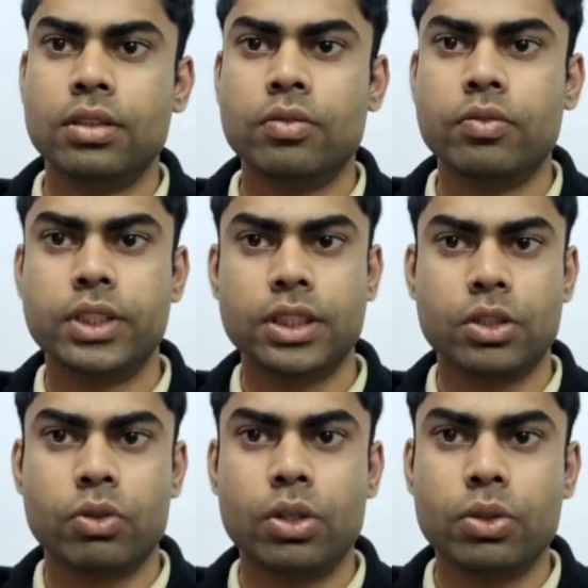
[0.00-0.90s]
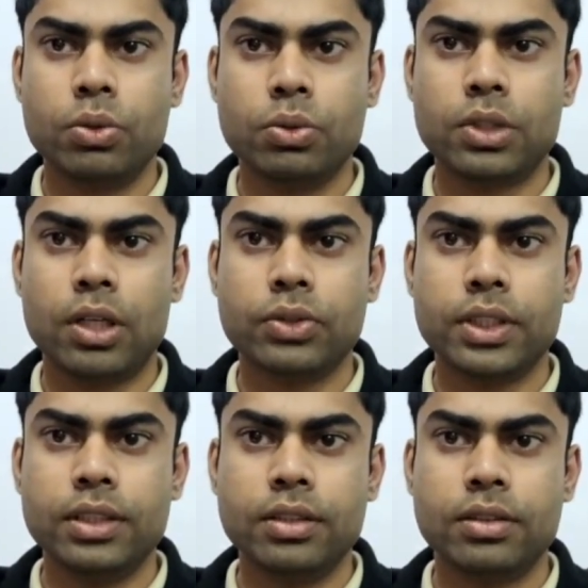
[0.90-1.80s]
which is equal to
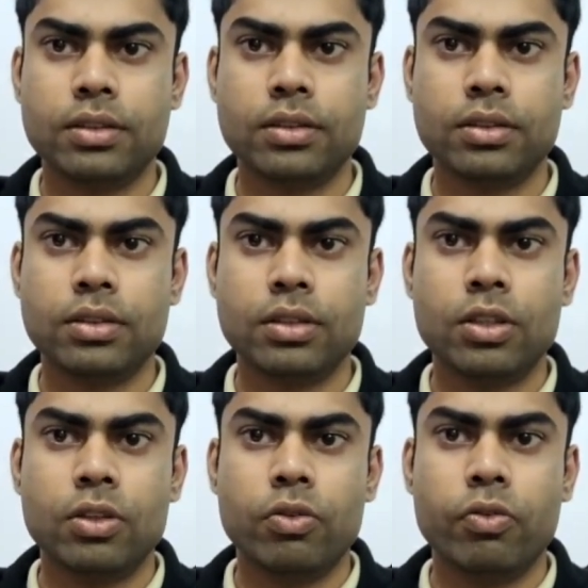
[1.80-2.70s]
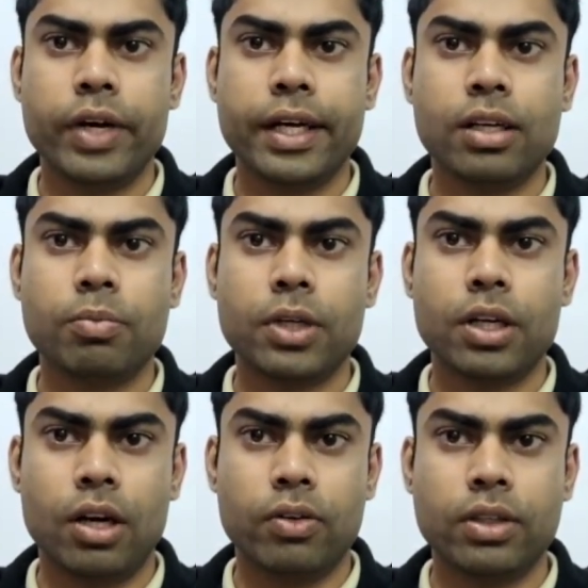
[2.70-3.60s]
2000 vehicle per
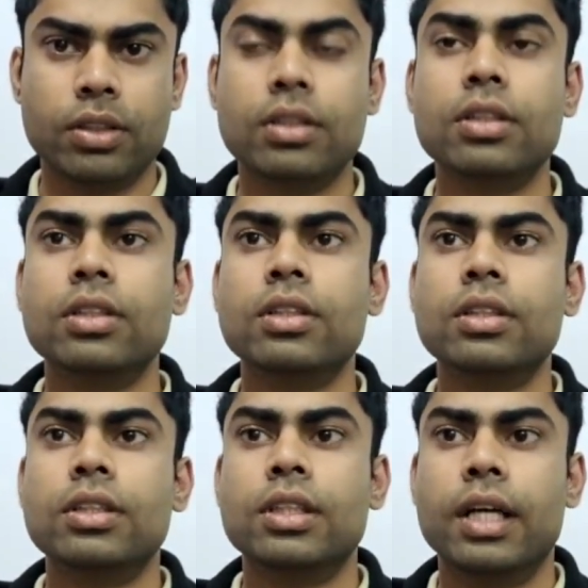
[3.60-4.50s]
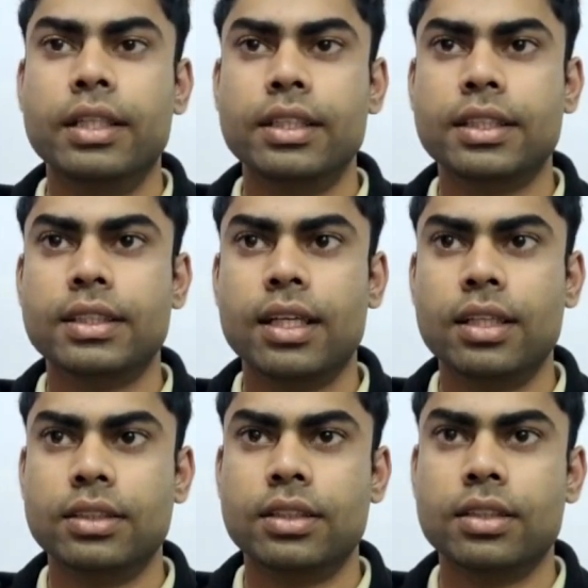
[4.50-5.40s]
hour, and this is the
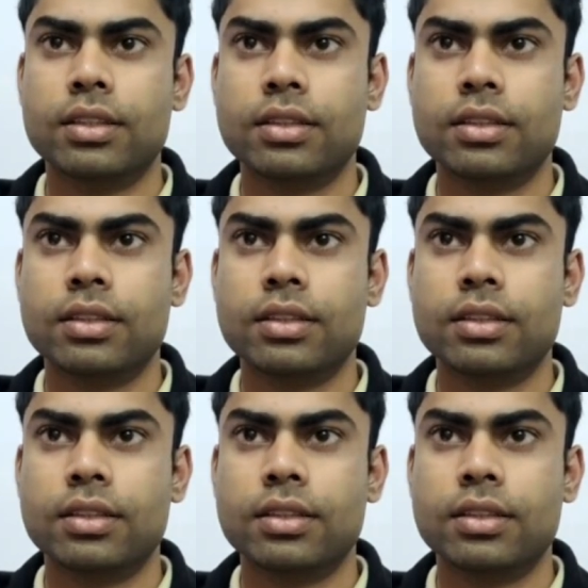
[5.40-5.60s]
answer,